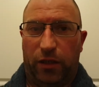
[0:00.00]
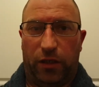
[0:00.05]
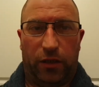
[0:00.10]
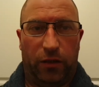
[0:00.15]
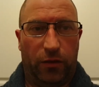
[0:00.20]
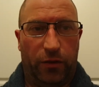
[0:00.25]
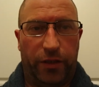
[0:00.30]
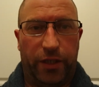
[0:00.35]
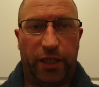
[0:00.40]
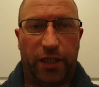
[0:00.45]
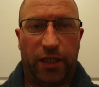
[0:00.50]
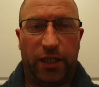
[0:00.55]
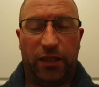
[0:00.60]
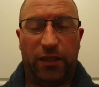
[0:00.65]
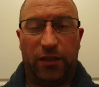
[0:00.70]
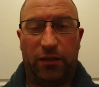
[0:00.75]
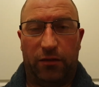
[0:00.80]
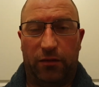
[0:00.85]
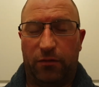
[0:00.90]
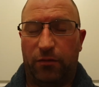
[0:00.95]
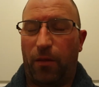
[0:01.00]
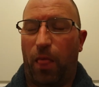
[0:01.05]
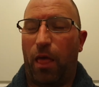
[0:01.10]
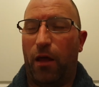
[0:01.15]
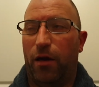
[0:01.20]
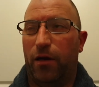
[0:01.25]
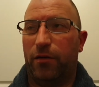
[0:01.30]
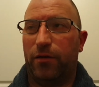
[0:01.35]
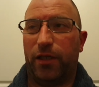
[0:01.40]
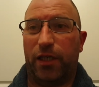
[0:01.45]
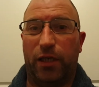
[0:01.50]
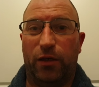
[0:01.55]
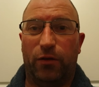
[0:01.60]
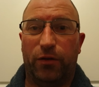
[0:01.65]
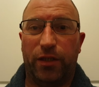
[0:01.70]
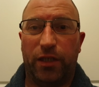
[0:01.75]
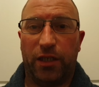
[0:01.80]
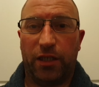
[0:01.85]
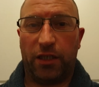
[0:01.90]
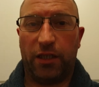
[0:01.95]
get all the
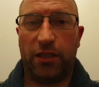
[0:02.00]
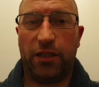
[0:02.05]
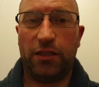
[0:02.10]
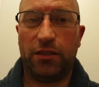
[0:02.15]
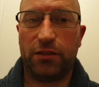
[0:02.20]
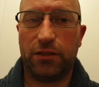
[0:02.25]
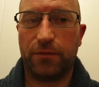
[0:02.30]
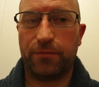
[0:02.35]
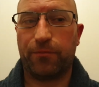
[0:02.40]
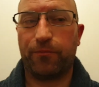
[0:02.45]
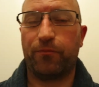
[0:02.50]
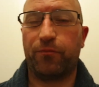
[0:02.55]
ingredients,